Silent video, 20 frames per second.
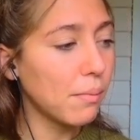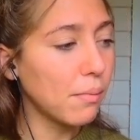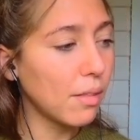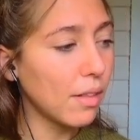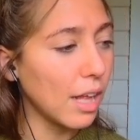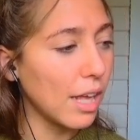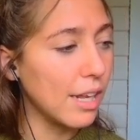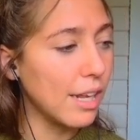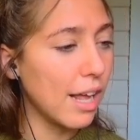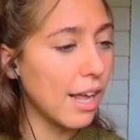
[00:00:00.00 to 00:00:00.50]

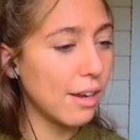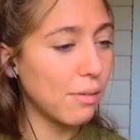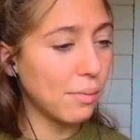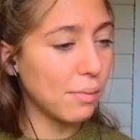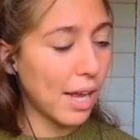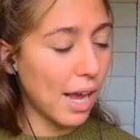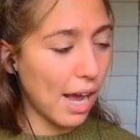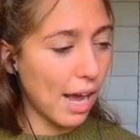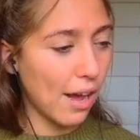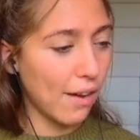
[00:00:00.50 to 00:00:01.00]
And then
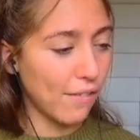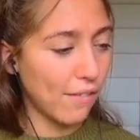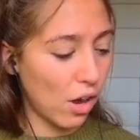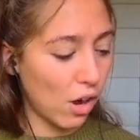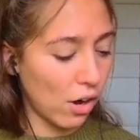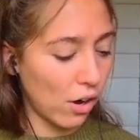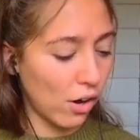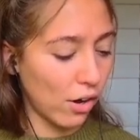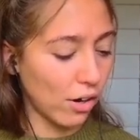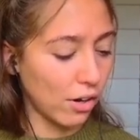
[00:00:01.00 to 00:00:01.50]
we have
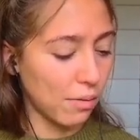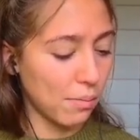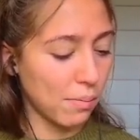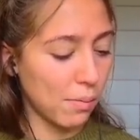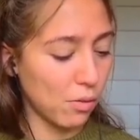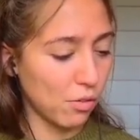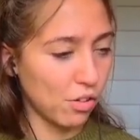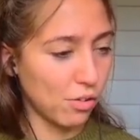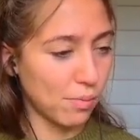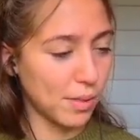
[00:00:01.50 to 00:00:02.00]
our
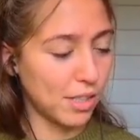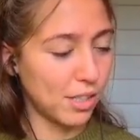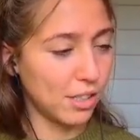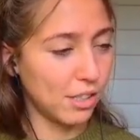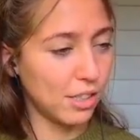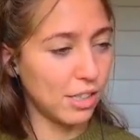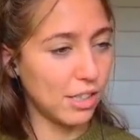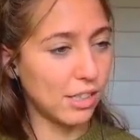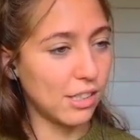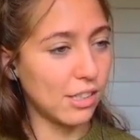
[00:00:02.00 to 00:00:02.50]
most
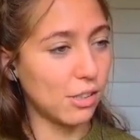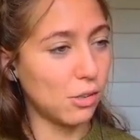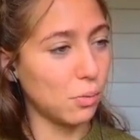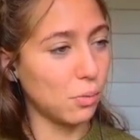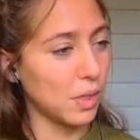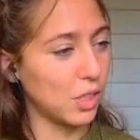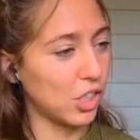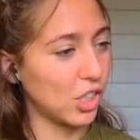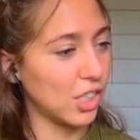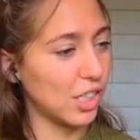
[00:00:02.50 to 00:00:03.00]
mysterious little
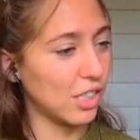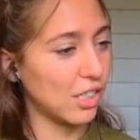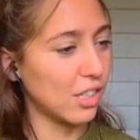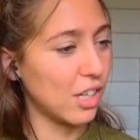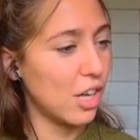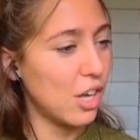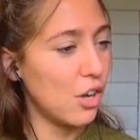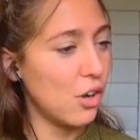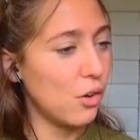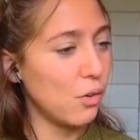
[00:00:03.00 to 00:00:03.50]
witch's
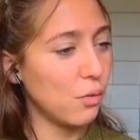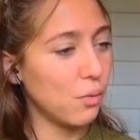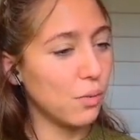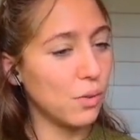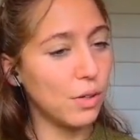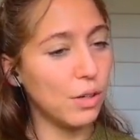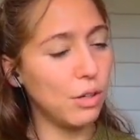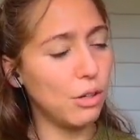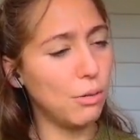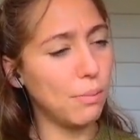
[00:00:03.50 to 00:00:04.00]

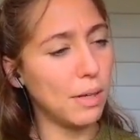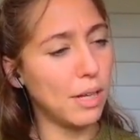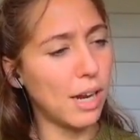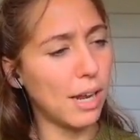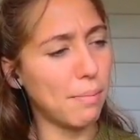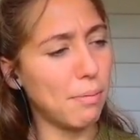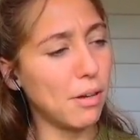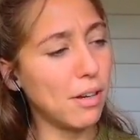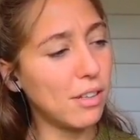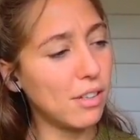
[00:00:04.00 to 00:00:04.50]
room, and
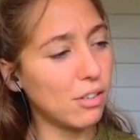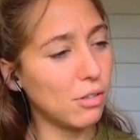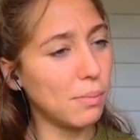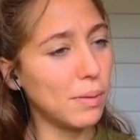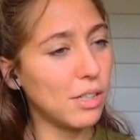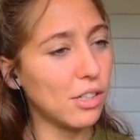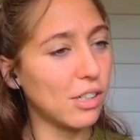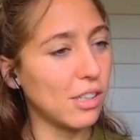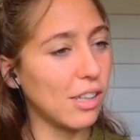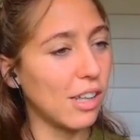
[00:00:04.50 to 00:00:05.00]
I put so
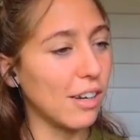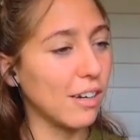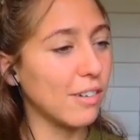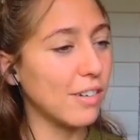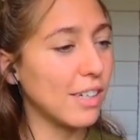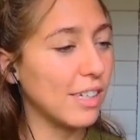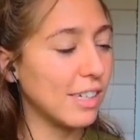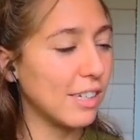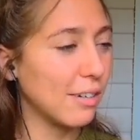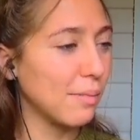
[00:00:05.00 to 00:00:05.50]
much clutter
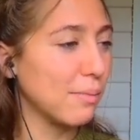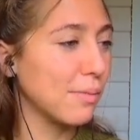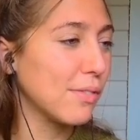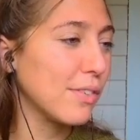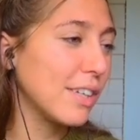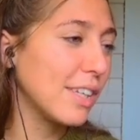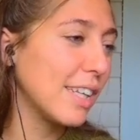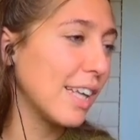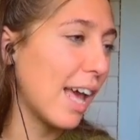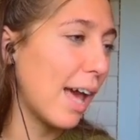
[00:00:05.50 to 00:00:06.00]
in here. I'm
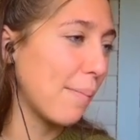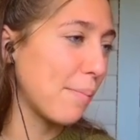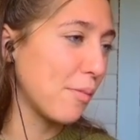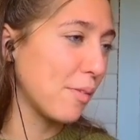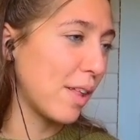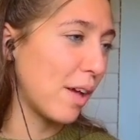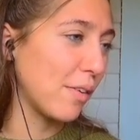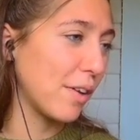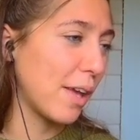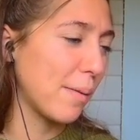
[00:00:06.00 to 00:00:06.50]
really happy
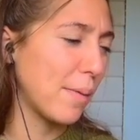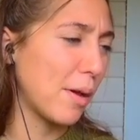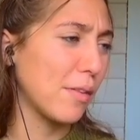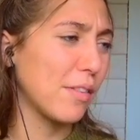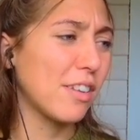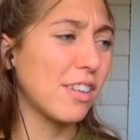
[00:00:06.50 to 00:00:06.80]
with how it came out.